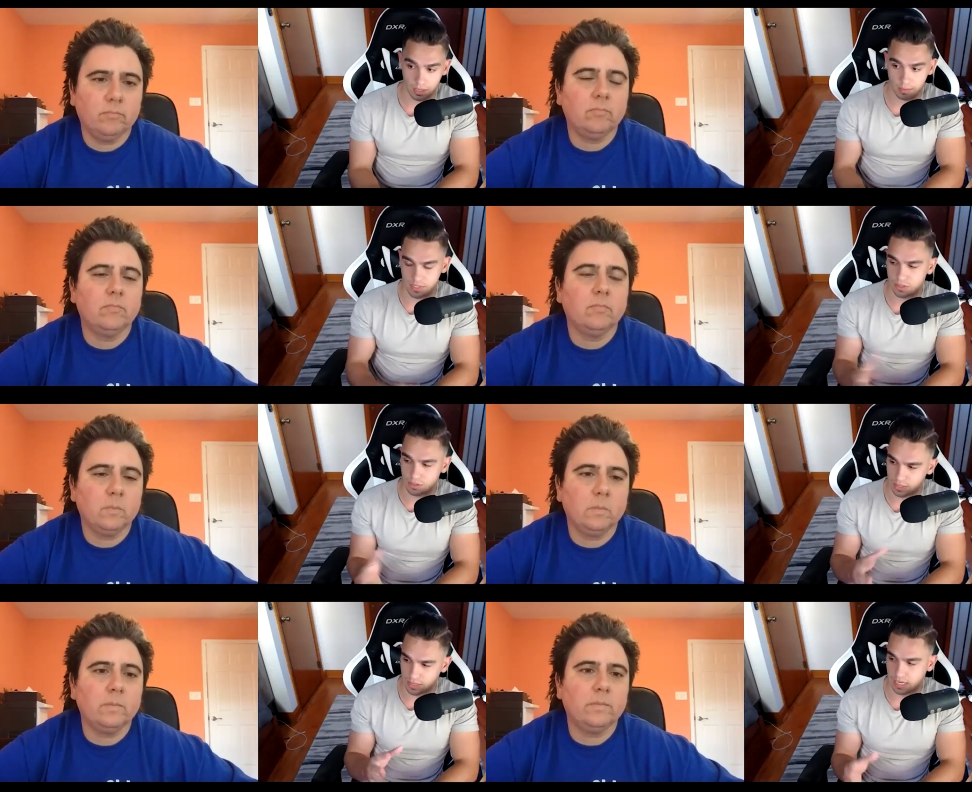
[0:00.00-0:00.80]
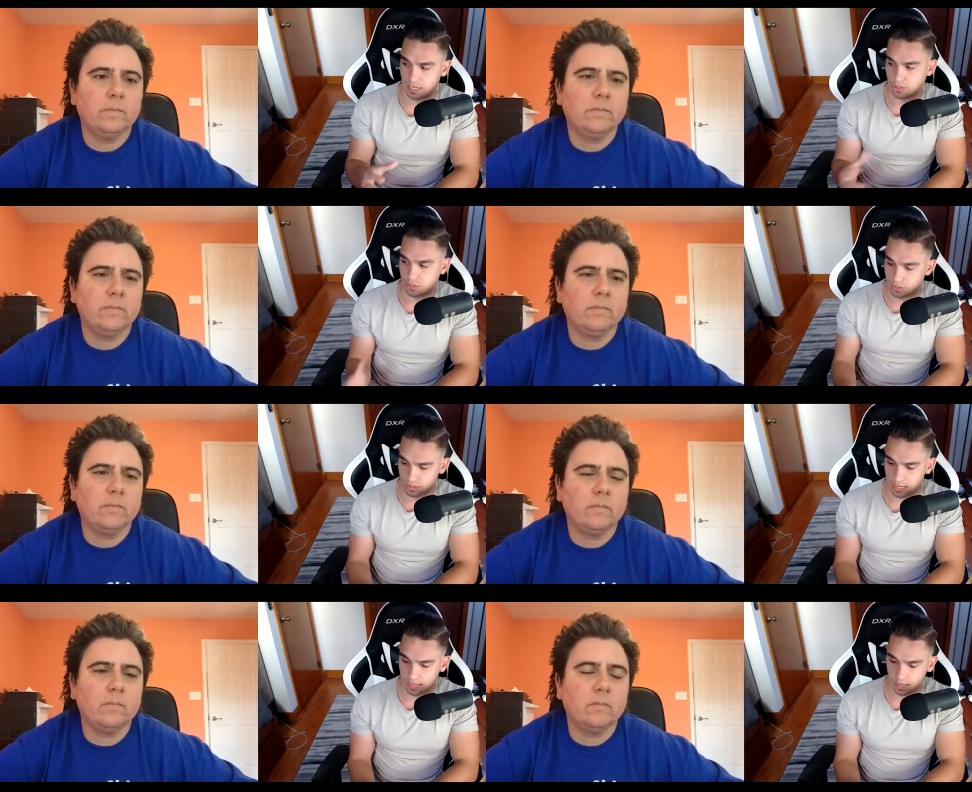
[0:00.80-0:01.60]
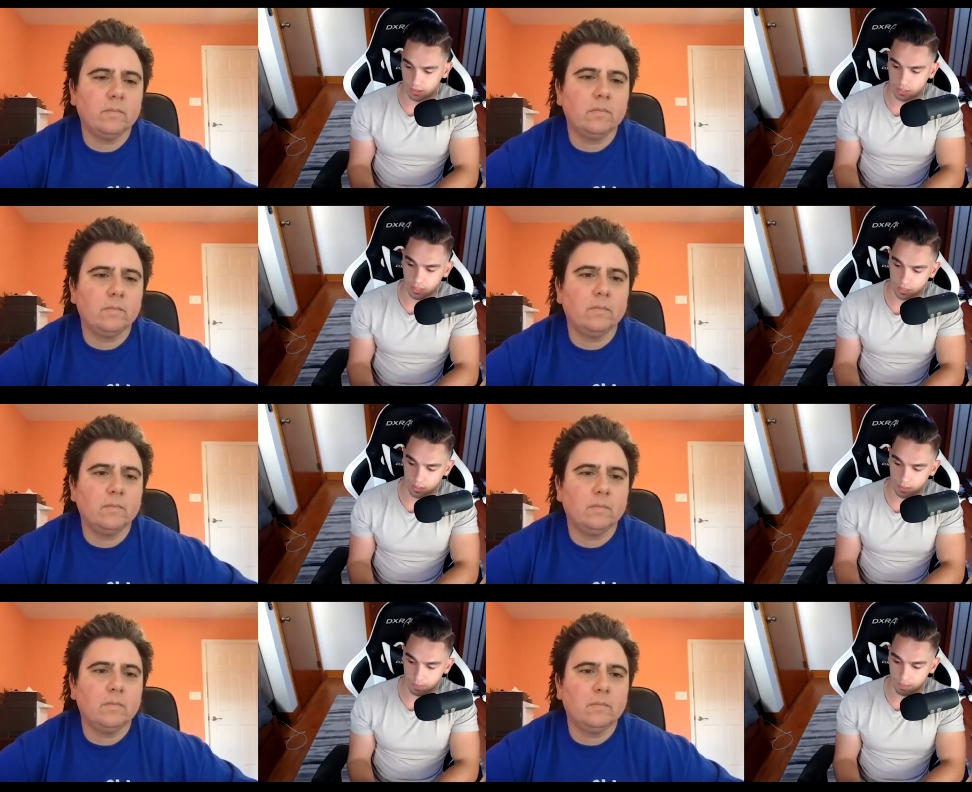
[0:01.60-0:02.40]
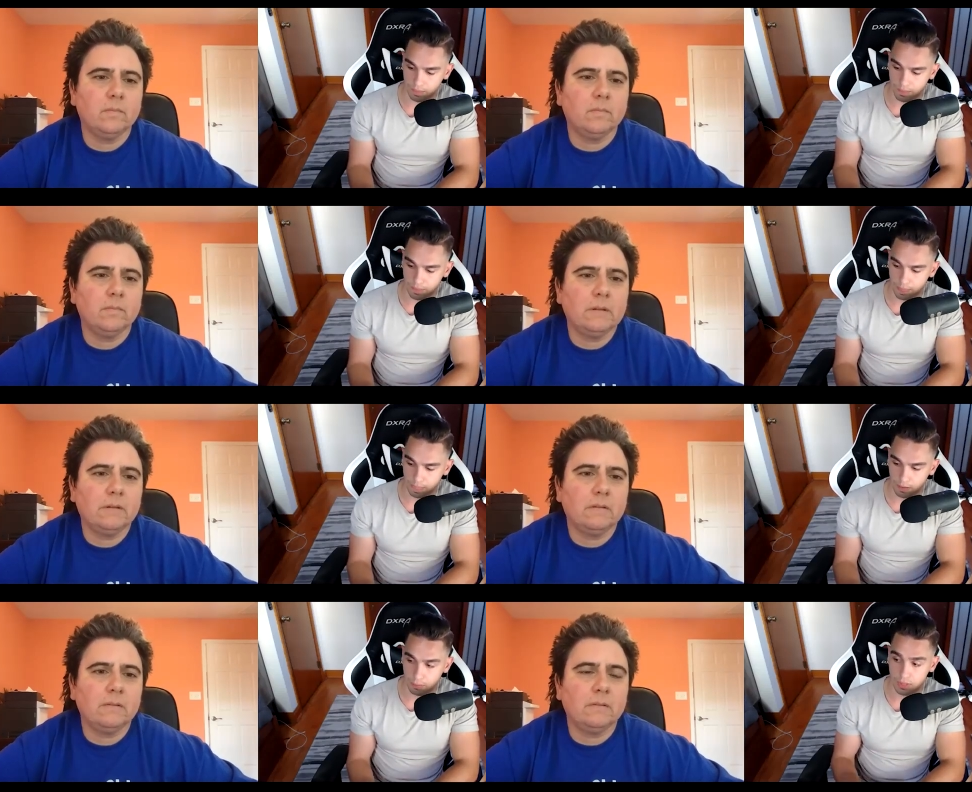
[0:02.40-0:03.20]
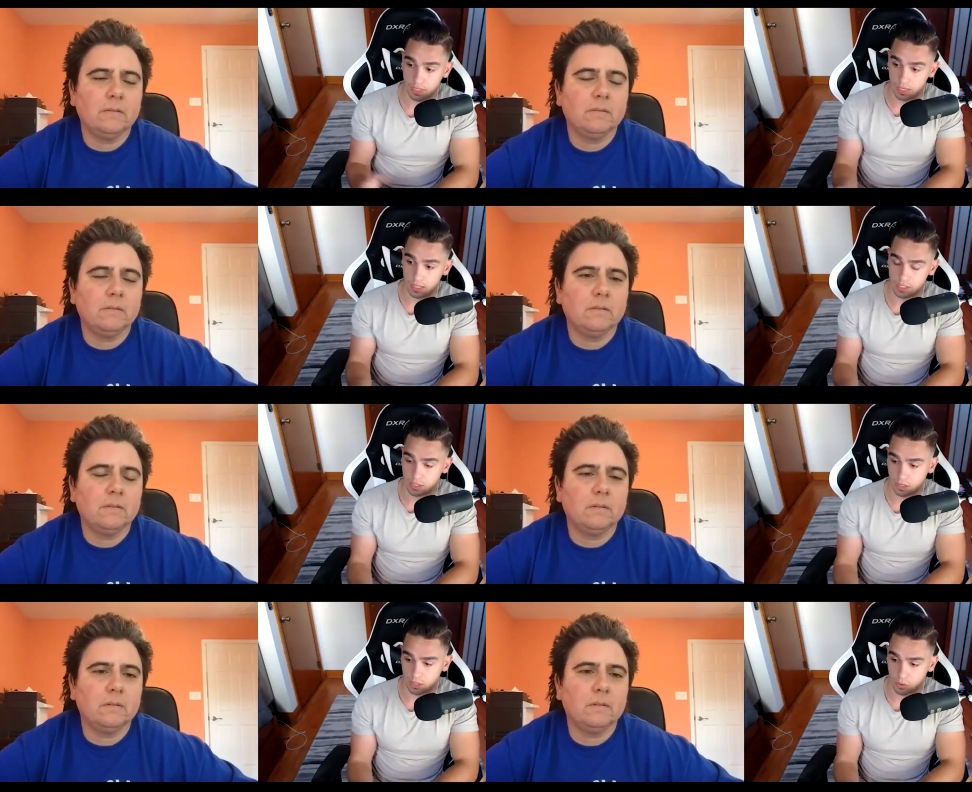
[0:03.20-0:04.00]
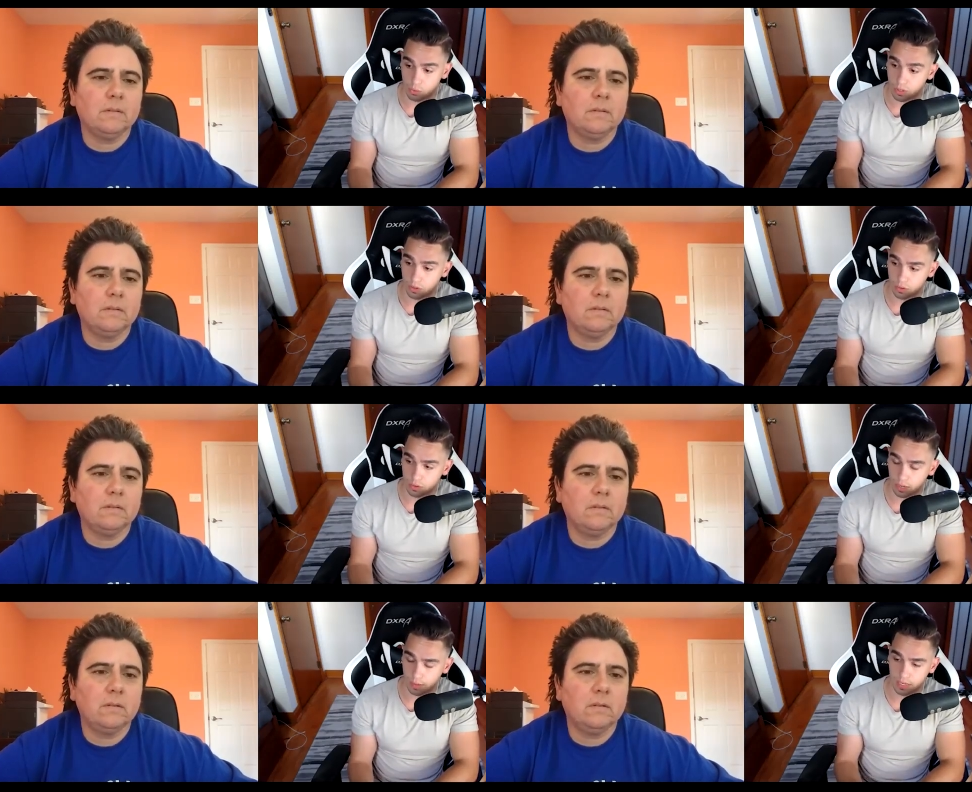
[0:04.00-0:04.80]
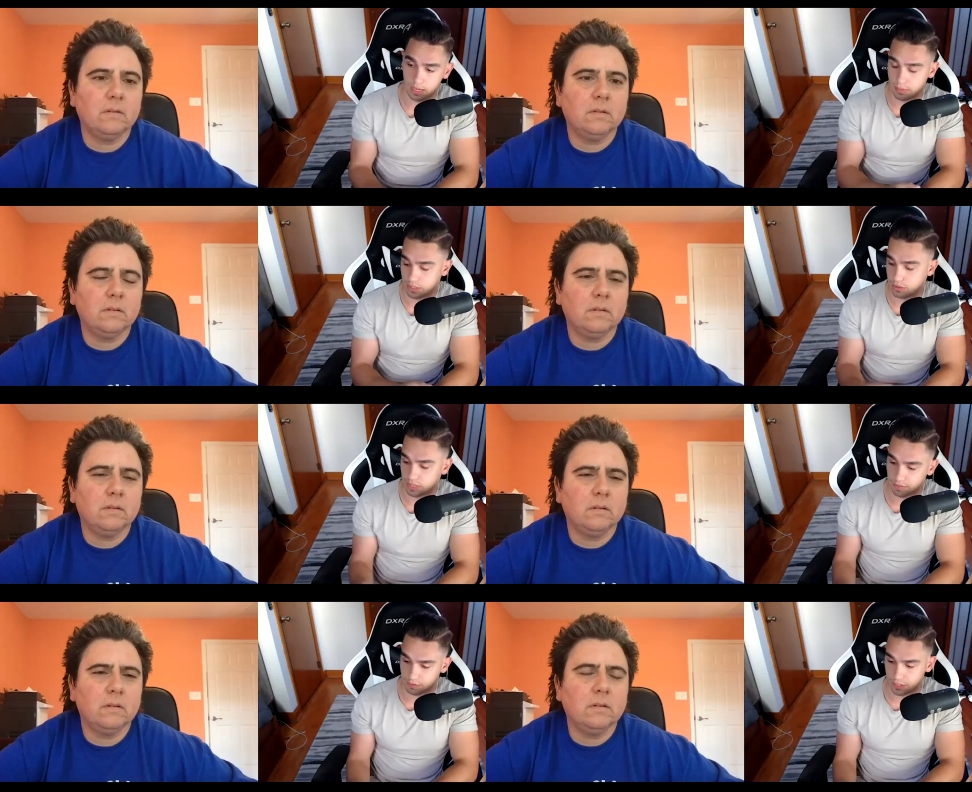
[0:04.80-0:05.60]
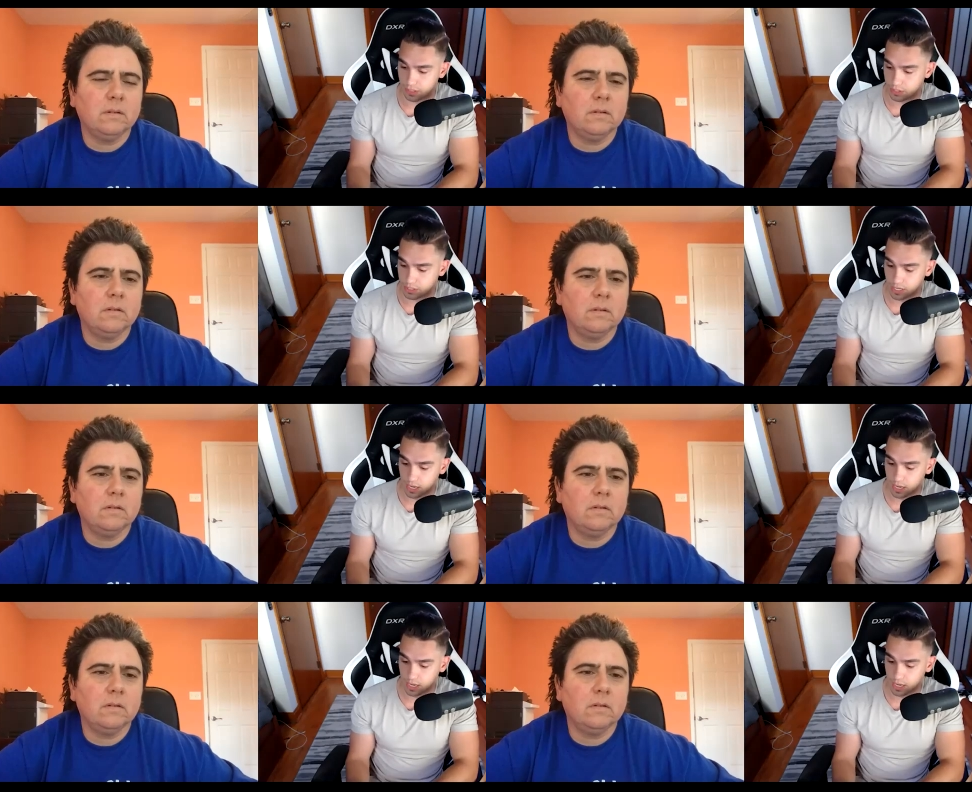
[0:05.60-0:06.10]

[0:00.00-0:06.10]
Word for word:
Speaker 1: I'm still doing that, trickled that out. Um, but then I saw a quote. I mean, I've been doing that for years.